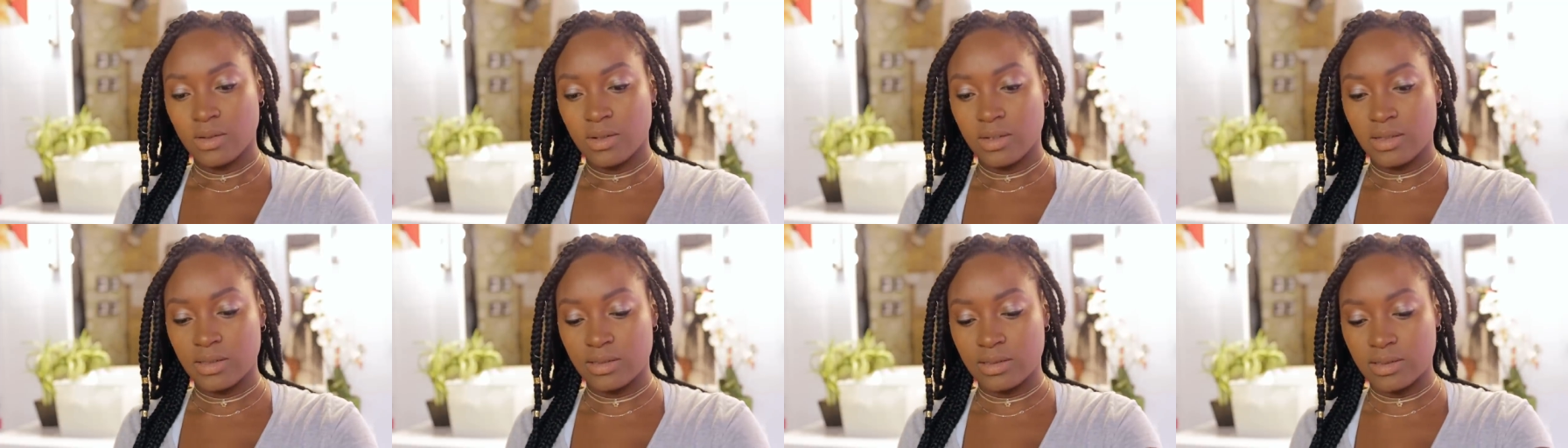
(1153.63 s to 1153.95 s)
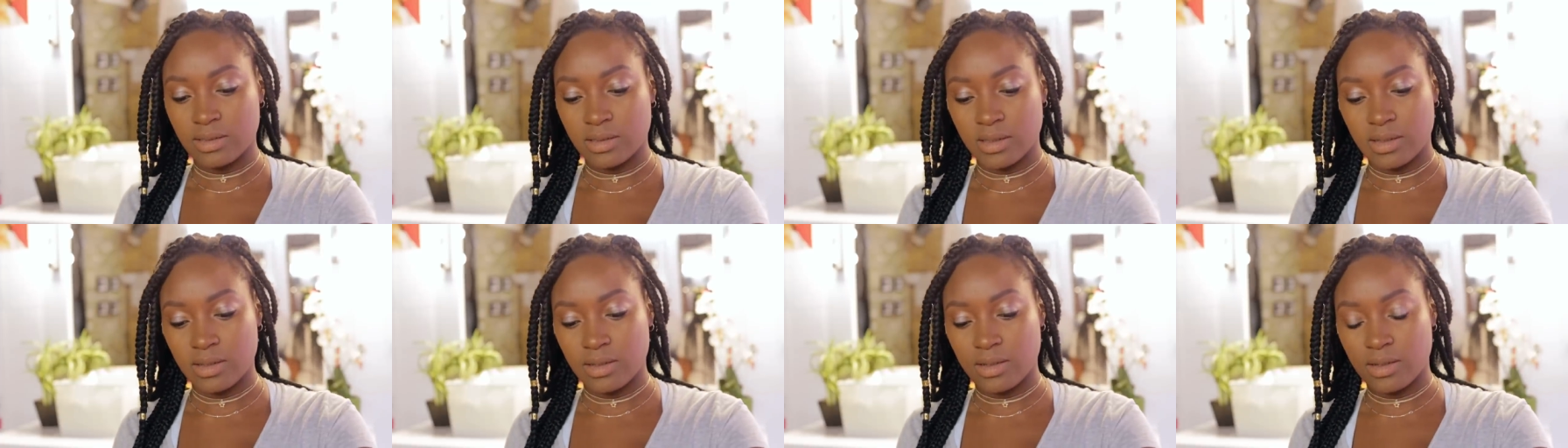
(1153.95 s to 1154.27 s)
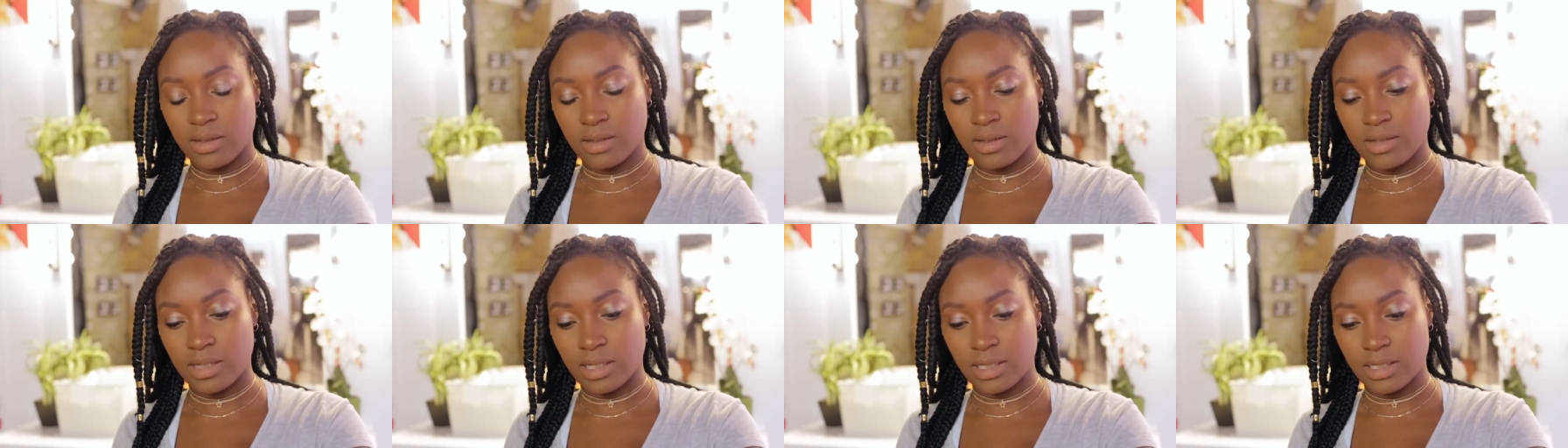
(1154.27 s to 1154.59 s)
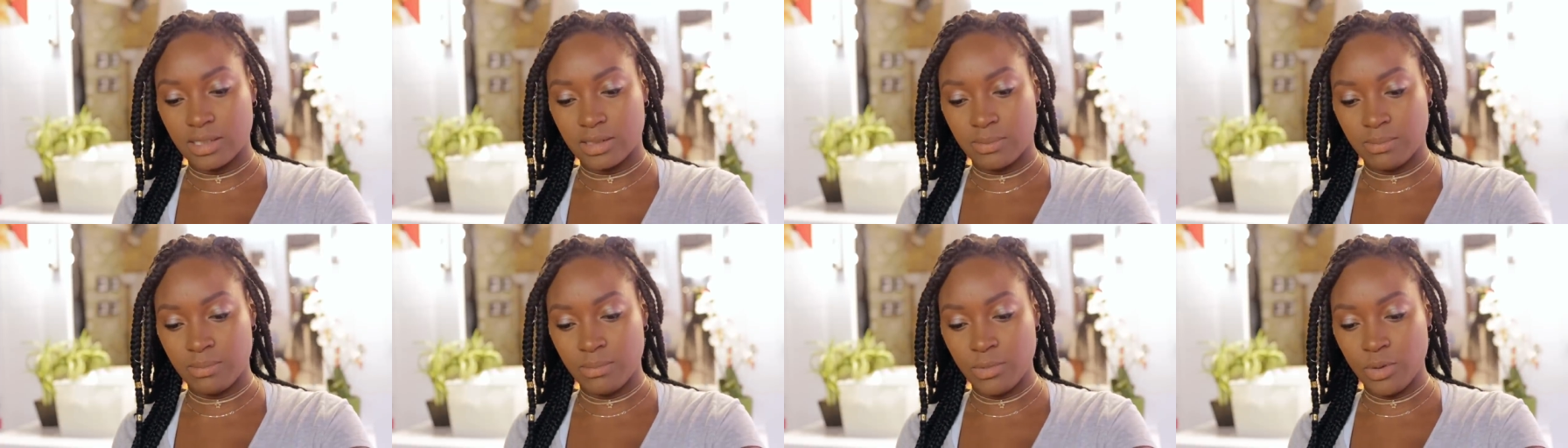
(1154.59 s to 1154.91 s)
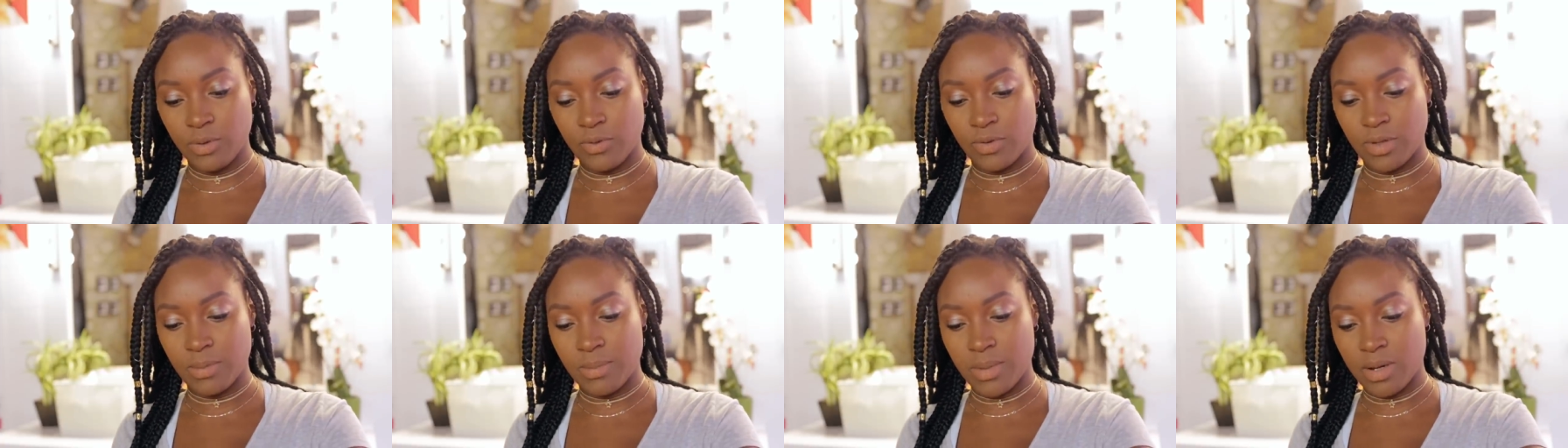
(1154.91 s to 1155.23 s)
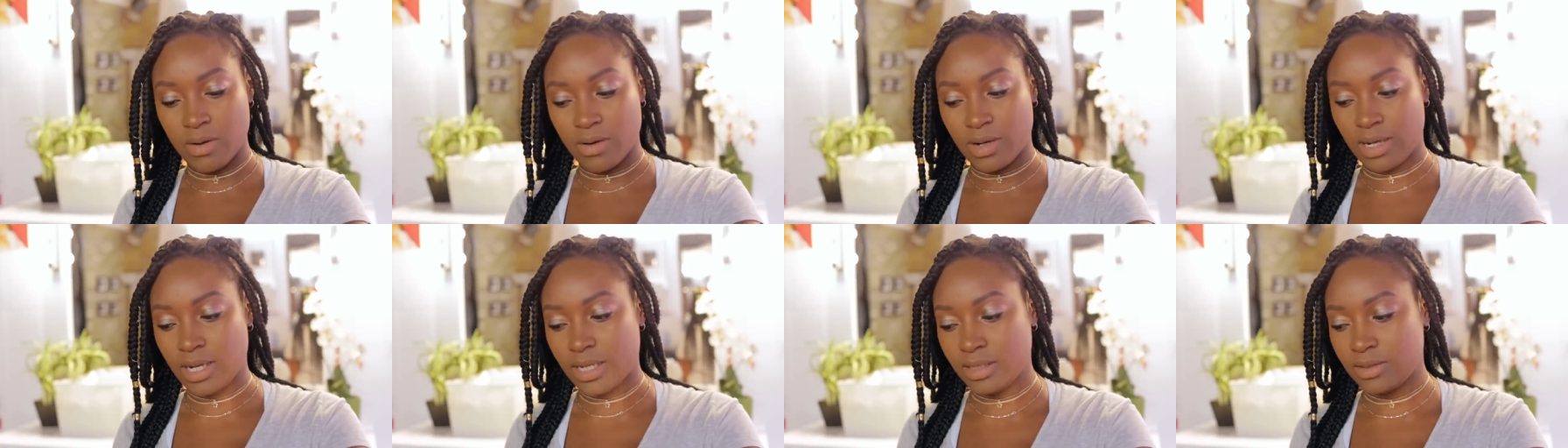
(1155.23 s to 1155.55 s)
Cause, cause I just moved the
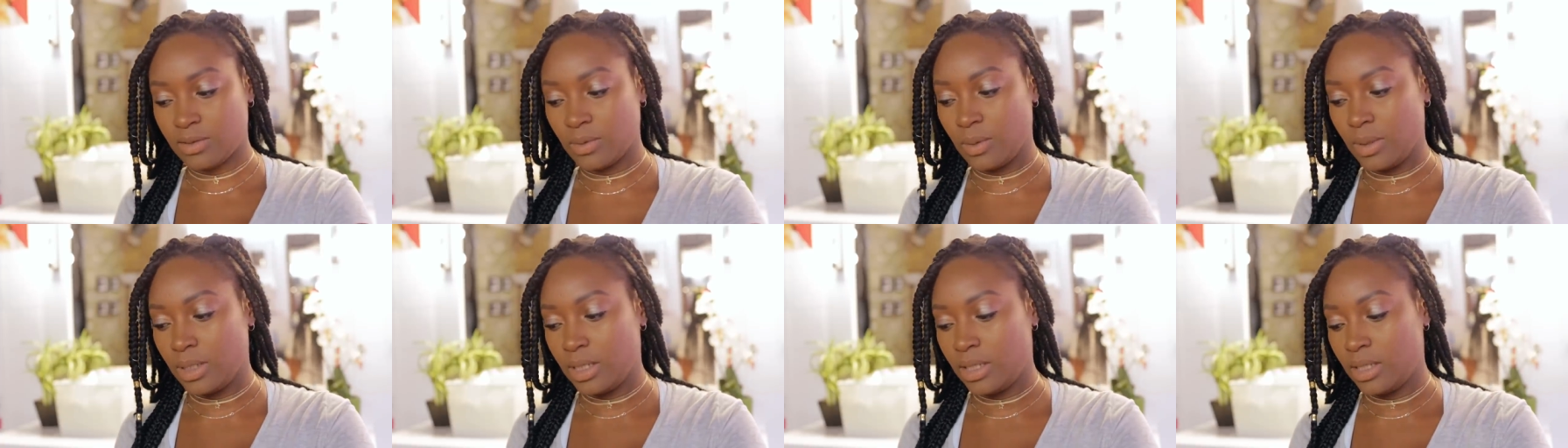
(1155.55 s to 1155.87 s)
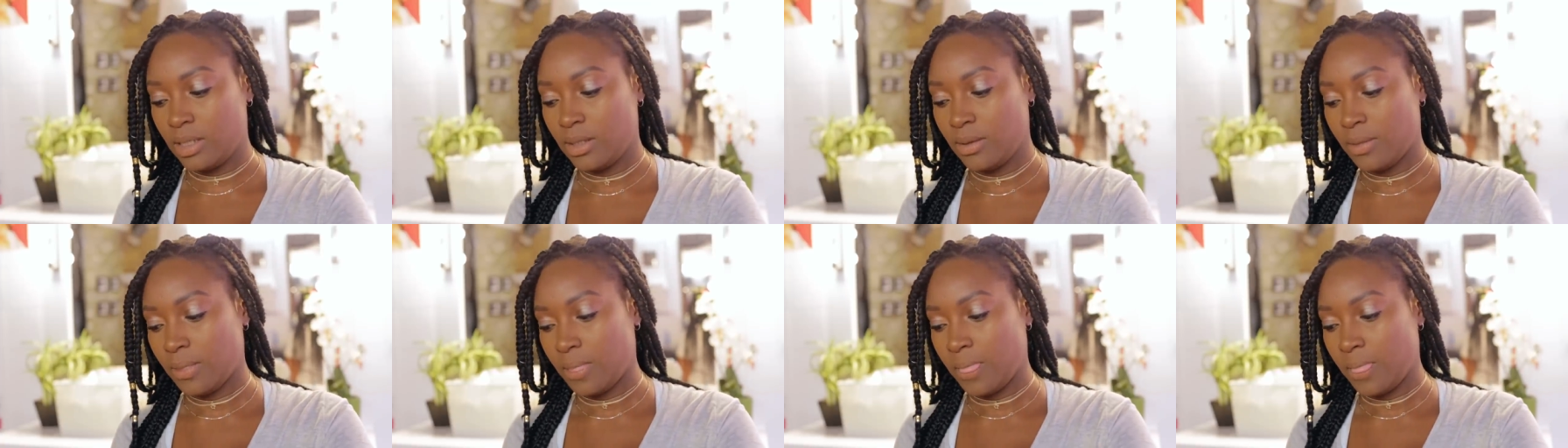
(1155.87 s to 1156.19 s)
mirror, that's why.